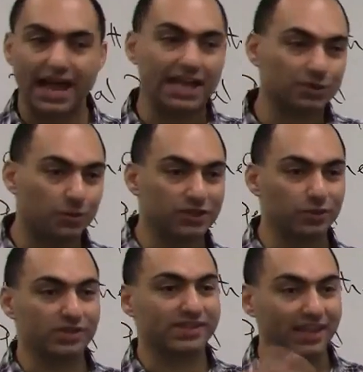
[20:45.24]
Task 1,
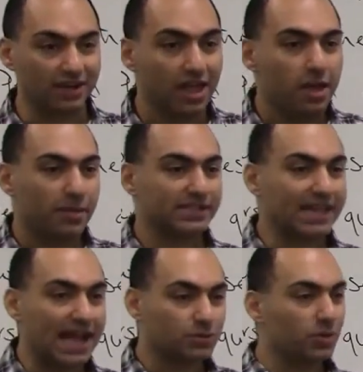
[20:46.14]
do it second. Because
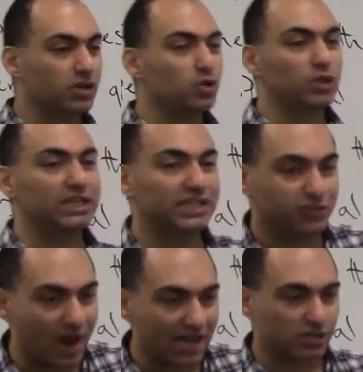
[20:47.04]
task 1 usually
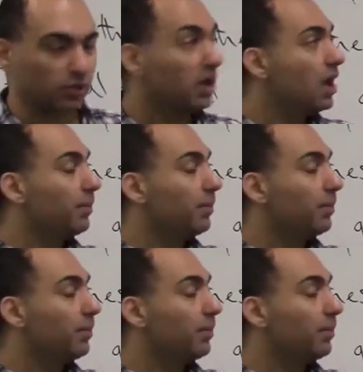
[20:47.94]
distracts you.